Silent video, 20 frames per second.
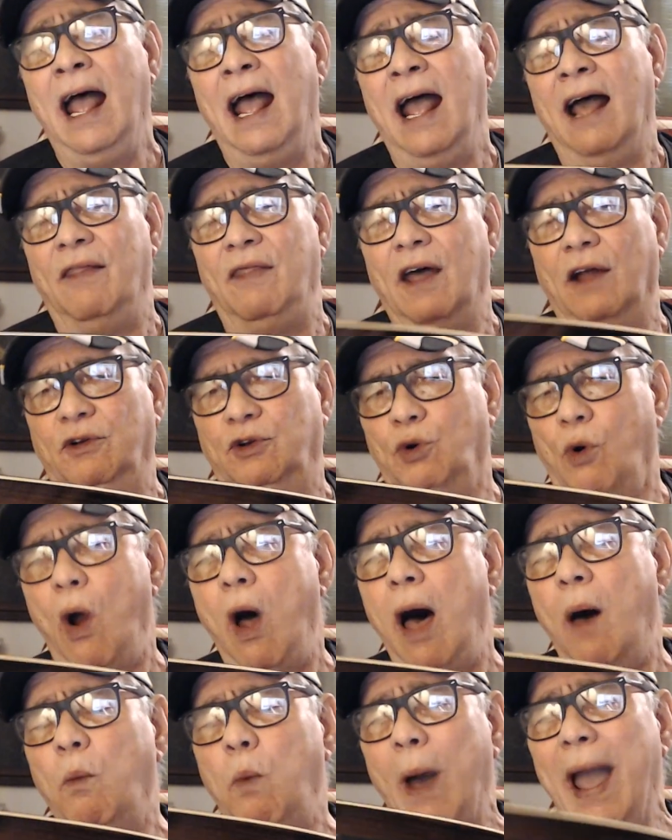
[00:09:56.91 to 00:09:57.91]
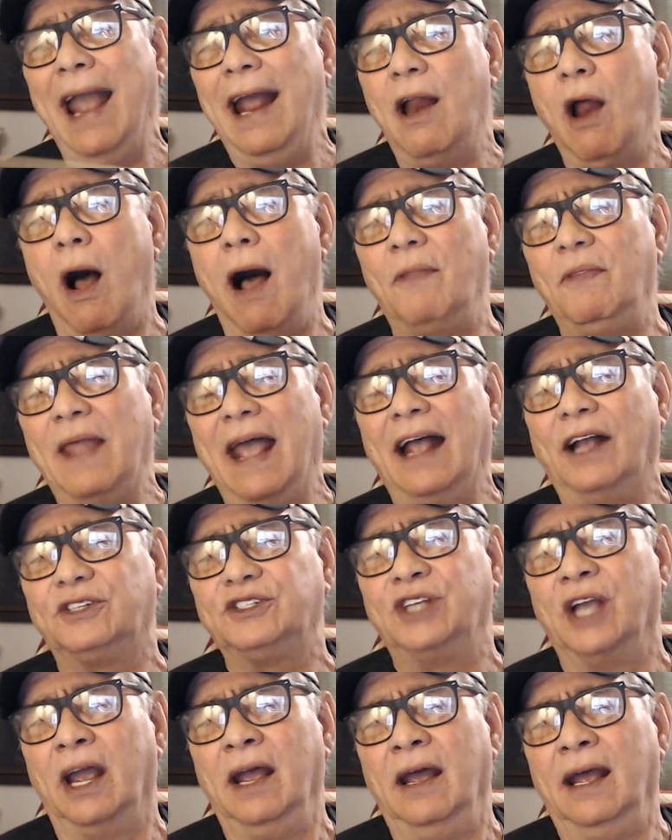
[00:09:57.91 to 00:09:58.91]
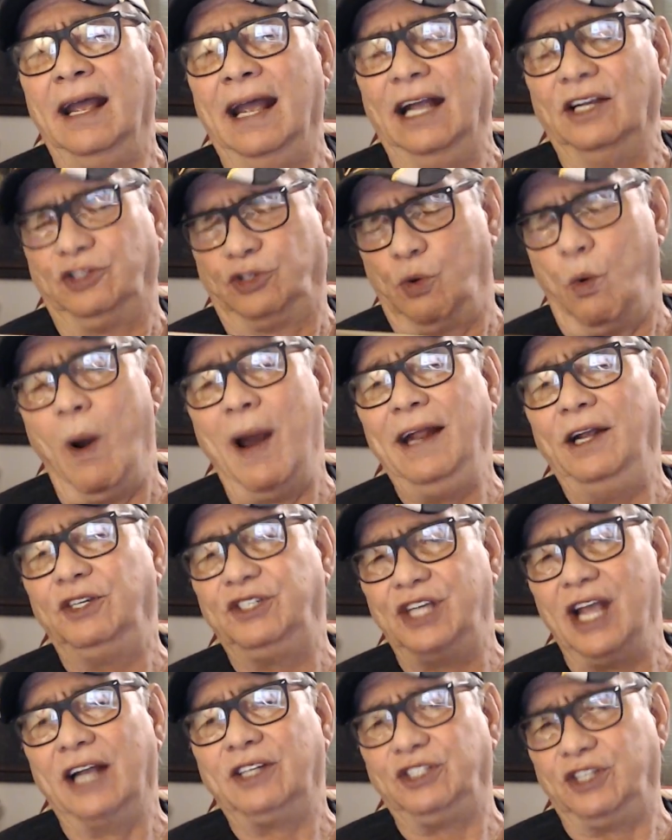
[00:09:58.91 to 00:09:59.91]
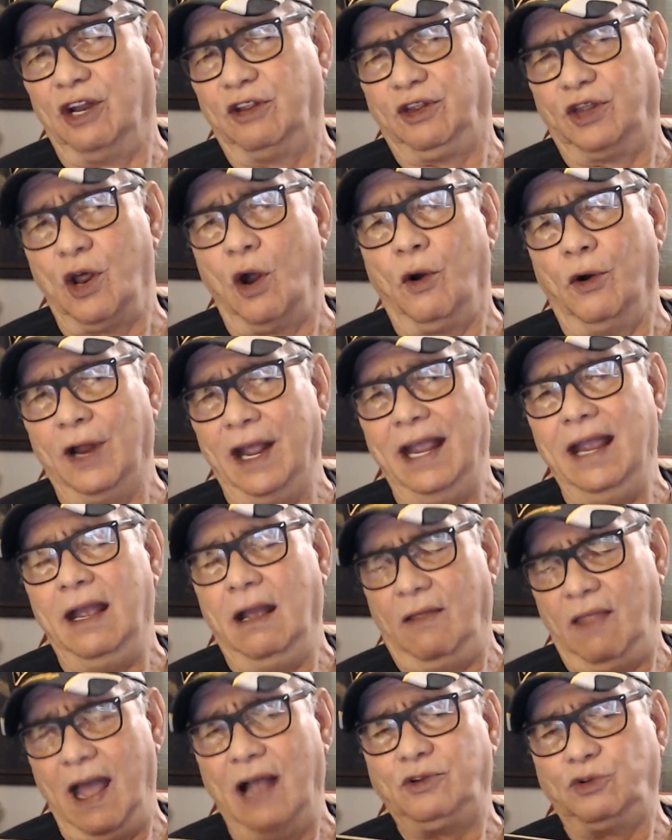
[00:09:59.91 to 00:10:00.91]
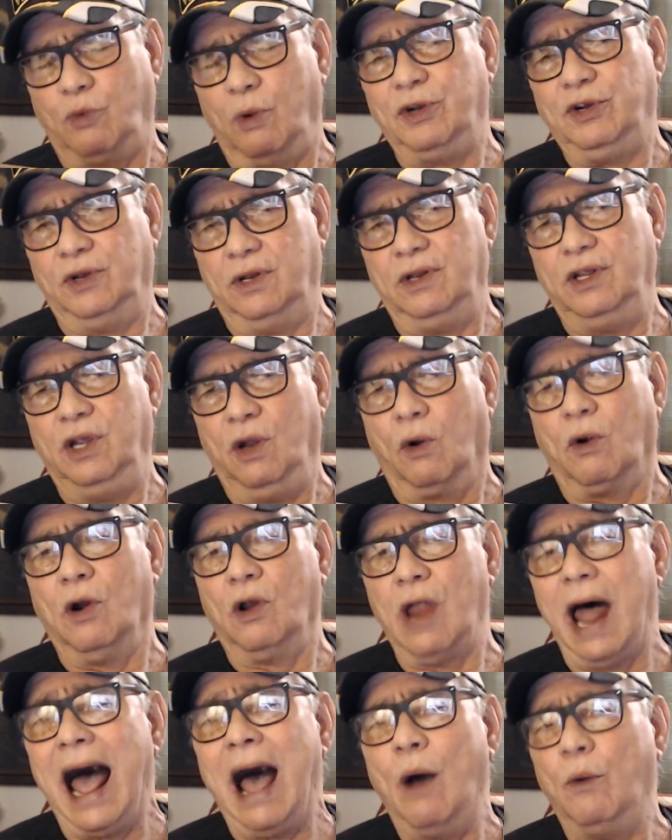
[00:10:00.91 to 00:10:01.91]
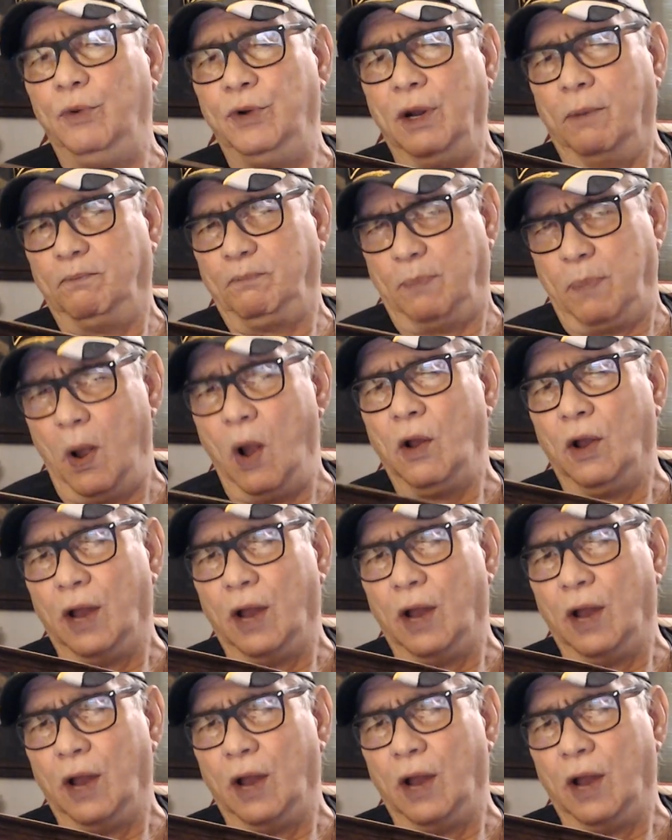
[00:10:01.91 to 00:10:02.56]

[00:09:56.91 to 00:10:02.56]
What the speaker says: The draw weight on this is 26 to 30, and that's what you're allowed to pull this